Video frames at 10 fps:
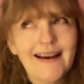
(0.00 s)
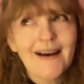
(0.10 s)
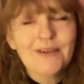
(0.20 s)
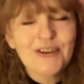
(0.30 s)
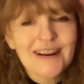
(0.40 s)

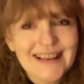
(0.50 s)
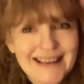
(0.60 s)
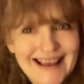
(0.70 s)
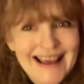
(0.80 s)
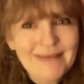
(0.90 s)
I'm sure I
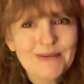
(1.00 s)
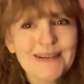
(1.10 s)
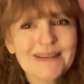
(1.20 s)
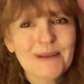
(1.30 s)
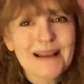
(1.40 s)
can get him to
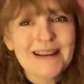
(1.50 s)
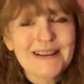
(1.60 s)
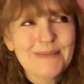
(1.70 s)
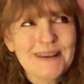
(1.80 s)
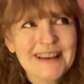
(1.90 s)
explain it
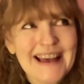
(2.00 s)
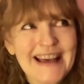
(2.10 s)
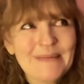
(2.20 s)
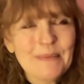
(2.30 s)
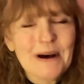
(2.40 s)
to me
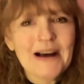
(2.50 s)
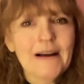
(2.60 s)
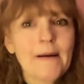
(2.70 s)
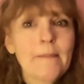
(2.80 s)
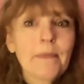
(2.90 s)
again, but
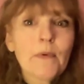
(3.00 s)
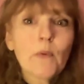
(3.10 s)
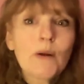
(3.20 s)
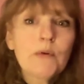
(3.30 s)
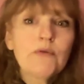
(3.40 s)

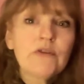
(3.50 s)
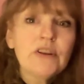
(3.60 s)
when we